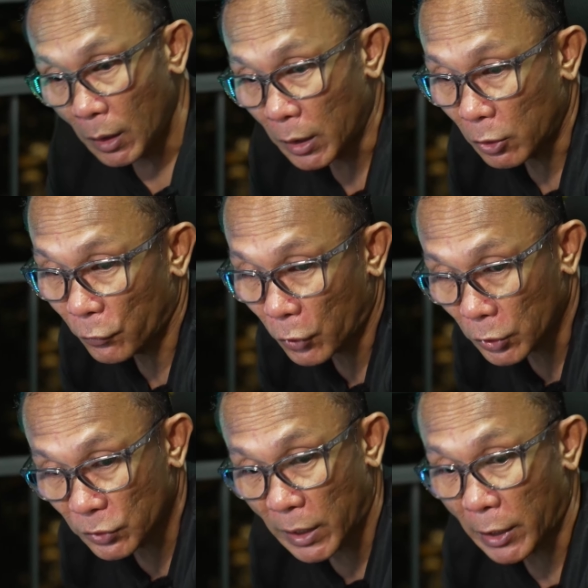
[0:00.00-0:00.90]
And of
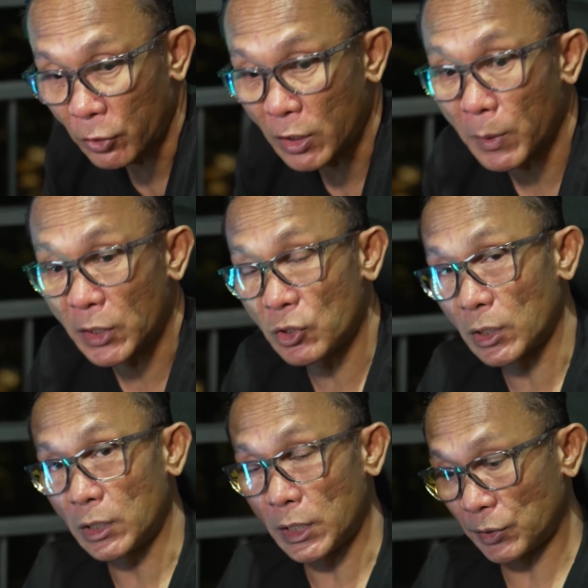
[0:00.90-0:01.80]
course, I already
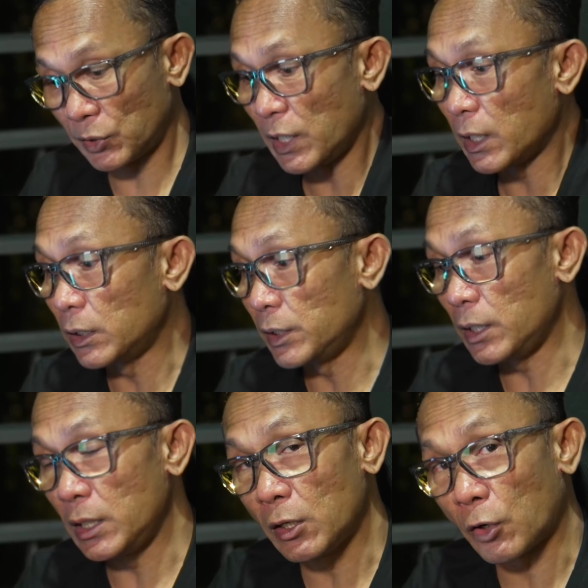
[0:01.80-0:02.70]
mentioned this single
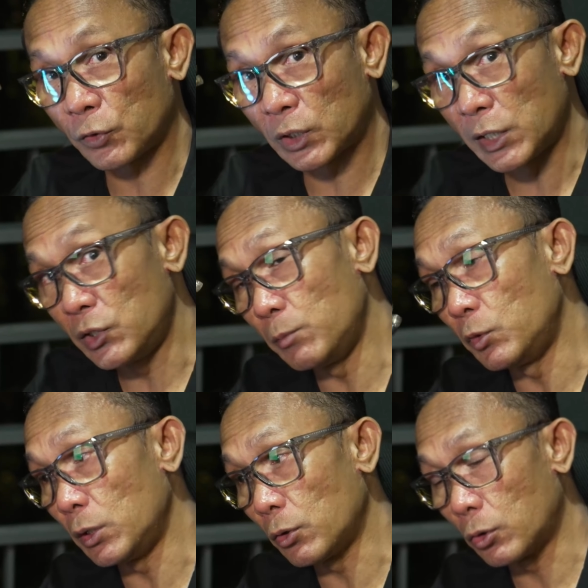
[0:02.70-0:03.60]
DD of Timbre
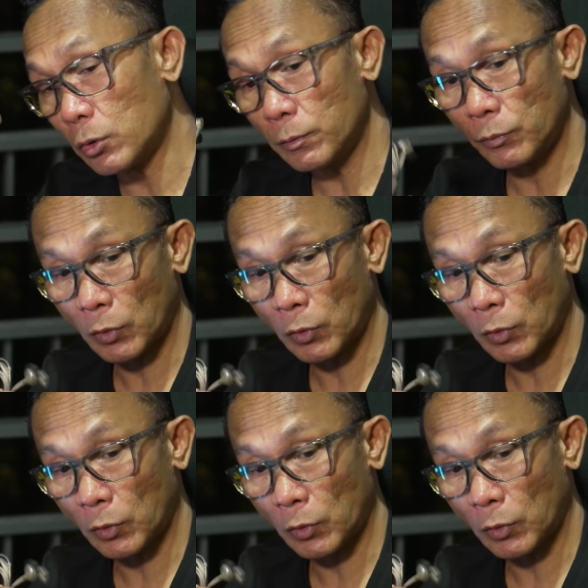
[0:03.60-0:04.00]
Zero,